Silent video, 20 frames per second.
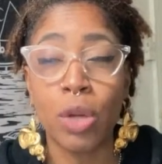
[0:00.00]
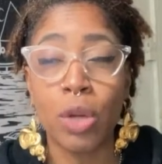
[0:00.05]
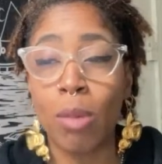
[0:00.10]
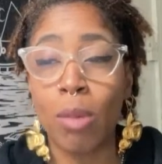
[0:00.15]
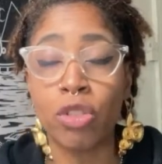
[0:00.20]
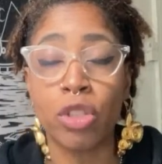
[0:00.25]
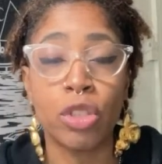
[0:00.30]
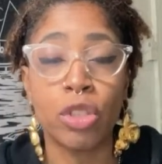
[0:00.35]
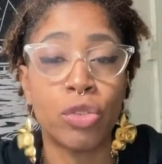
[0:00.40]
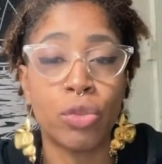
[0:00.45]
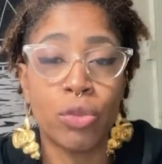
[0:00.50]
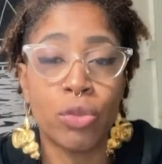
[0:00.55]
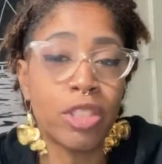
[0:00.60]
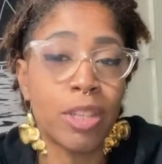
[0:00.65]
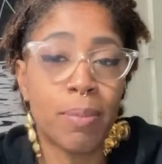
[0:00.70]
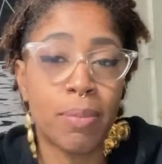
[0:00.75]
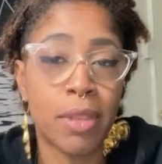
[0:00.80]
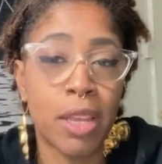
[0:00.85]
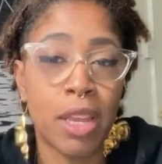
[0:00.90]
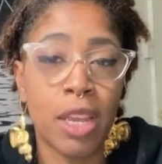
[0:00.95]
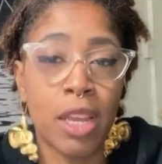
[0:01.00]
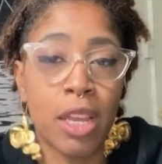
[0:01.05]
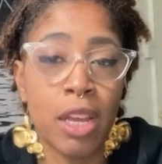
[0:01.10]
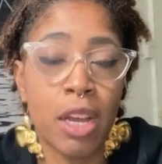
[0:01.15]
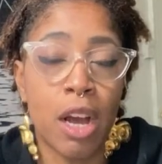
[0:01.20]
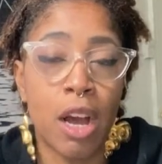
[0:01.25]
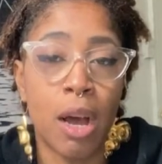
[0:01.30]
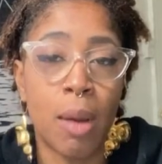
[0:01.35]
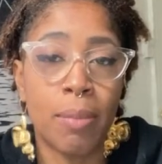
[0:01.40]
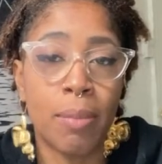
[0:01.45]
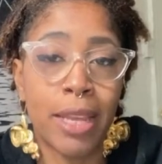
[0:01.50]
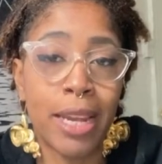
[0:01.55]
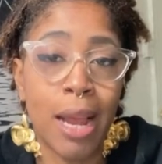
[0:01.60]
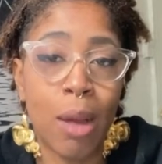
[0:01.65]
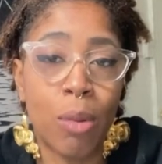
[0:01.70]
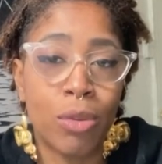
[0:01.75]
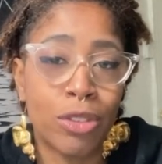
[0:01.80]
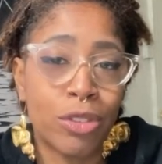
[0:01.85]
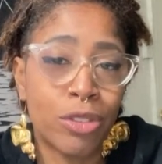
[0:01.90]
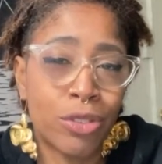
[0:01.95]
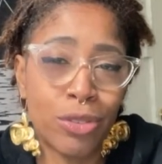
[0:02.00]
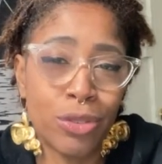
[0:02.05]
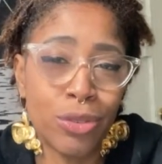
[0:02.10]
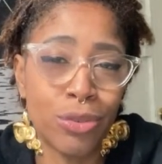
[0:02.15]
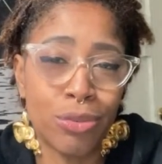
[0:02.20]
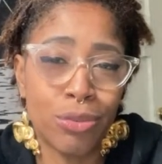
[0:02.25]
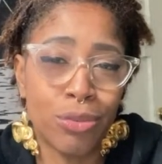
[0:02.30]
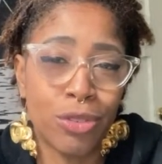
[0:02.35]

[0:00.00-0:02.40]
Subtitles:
I was going to do something that I was